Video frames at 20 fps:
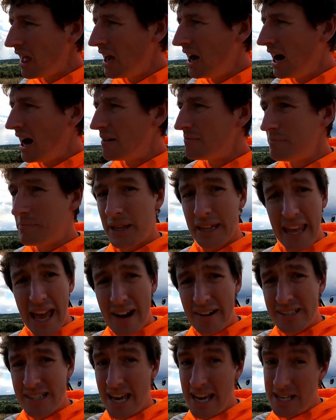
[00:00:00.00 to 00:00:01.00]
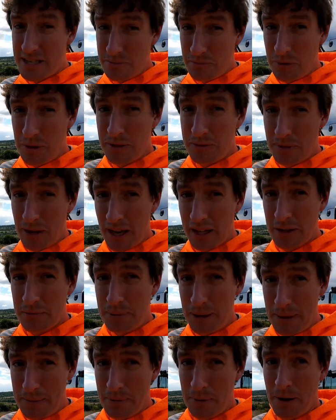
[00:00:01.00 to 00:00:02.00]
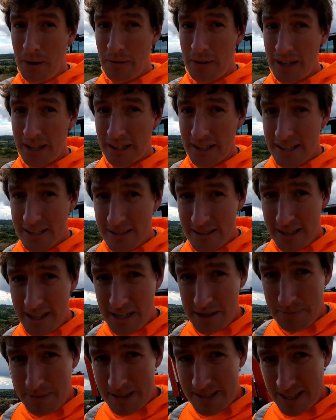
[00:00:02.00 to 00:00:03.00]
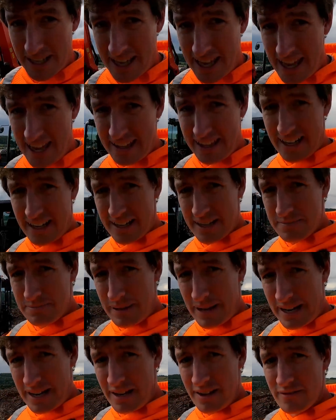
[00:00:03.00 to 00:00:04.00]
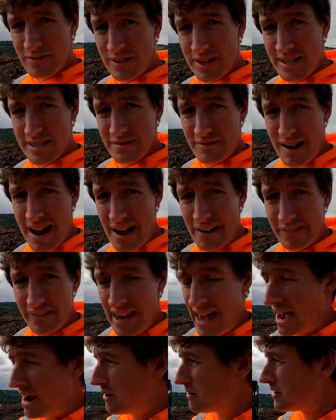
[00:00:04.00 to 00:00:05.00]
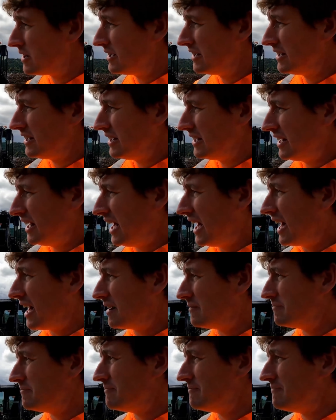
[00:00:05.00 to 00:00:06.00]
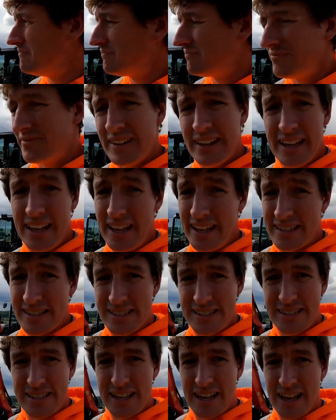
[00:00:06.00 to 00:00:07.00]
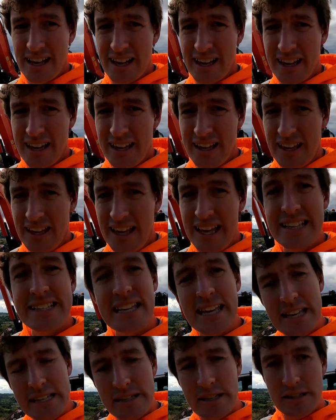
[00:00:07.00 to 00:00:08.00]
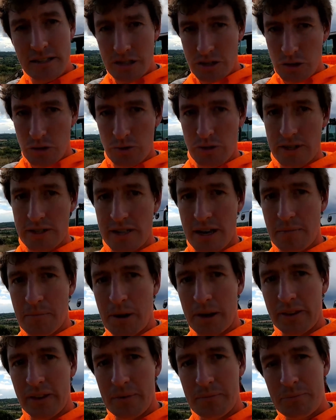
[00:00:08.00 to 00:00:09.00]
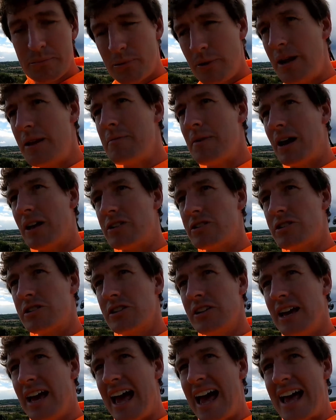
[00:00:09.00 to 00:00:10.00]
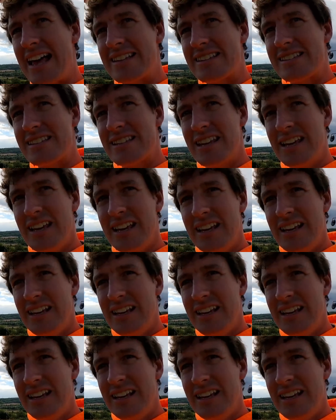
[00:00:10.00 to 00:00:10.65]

But nowadays, with other people owning these bits of kit, you know, there's plenty of these around now. It's easier to talk to someone that pretty much has.